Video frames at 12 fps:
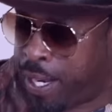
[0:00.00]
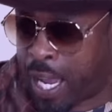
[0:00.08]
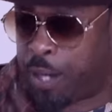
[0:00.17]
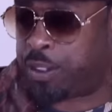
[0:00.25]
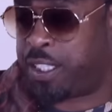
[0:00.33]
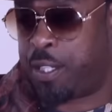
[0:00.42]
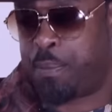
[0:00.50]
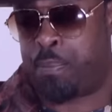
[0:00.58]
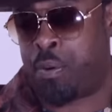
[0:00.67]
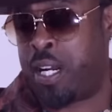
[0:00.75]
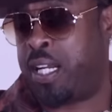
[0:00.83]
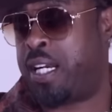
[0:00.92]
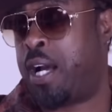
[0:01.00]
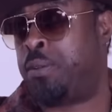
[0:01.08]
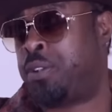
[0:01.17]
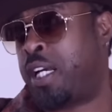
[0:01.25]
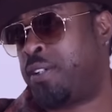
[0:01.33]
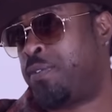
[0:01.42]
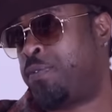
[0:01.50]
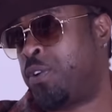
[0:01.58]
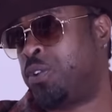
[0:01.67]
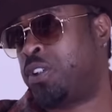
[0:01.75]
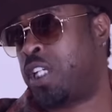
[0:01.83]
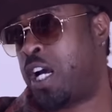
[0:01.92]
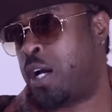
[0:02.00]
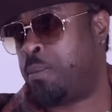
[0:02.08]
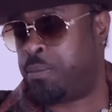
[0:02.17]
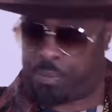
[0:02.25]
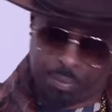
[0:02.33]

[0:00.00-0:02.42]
And I was getting bread. That was like the first time